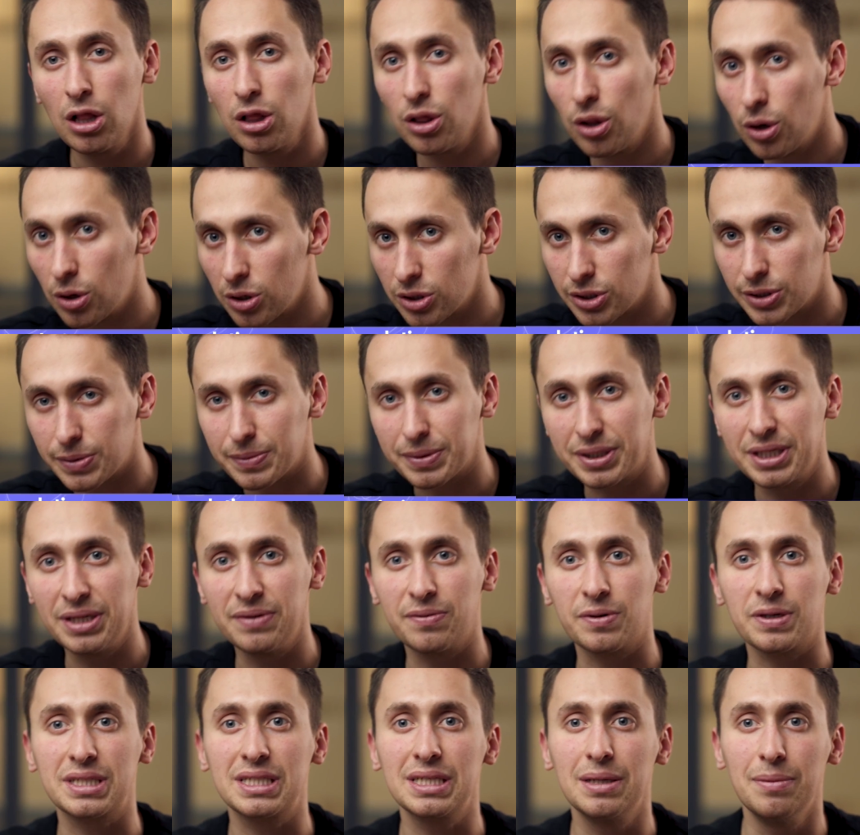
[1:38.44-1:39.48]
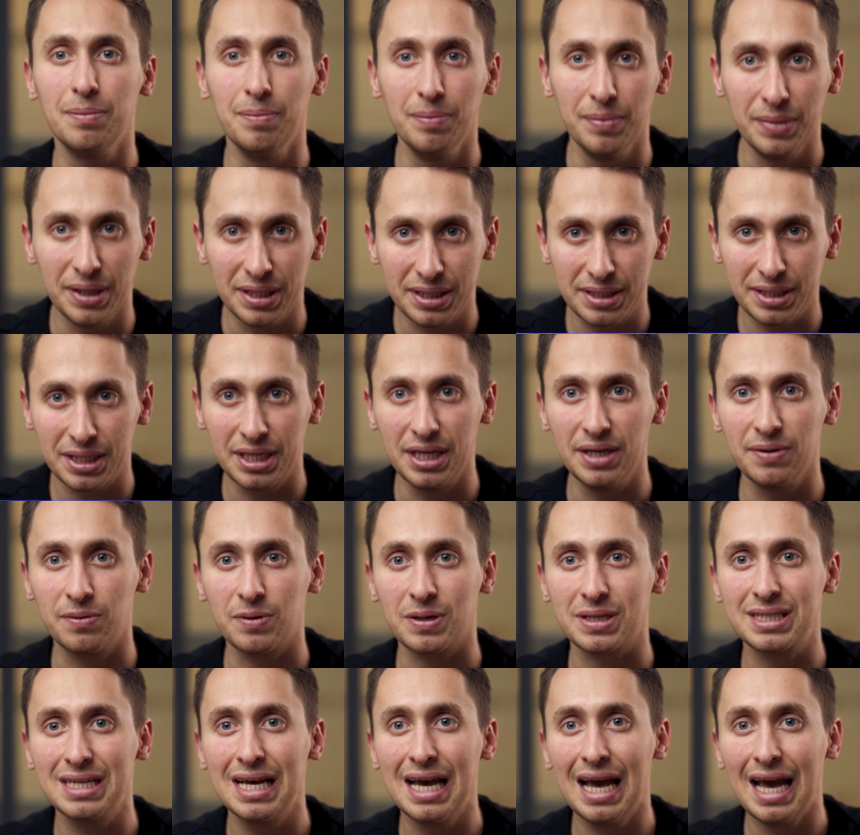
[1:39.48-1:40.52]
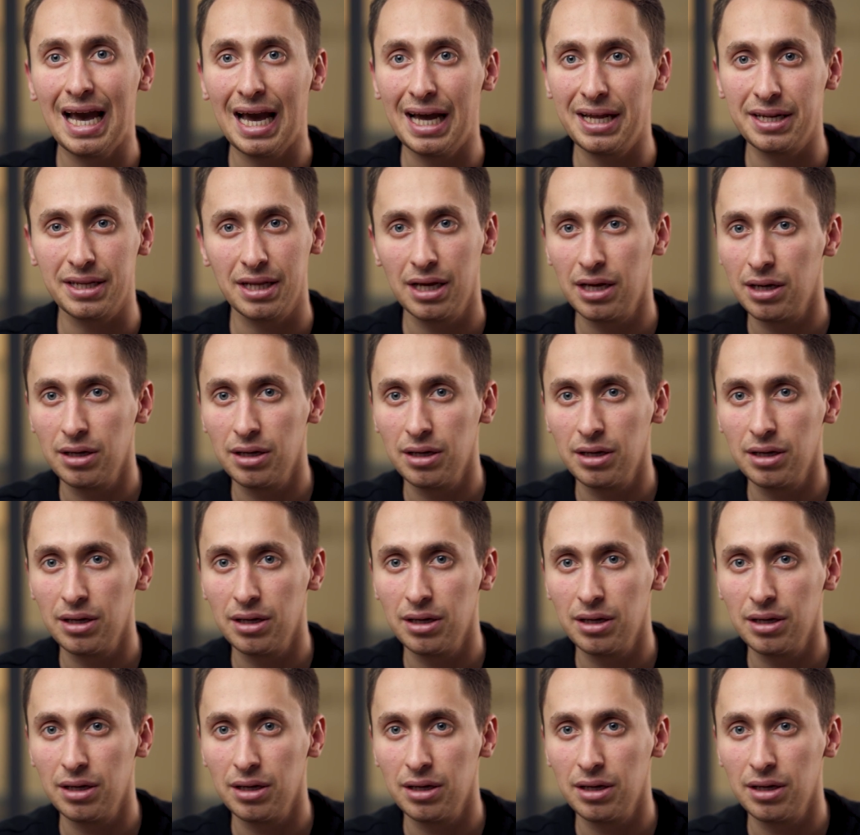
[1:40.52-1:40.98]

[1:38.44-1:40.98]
long-term keywords, mid keywords, and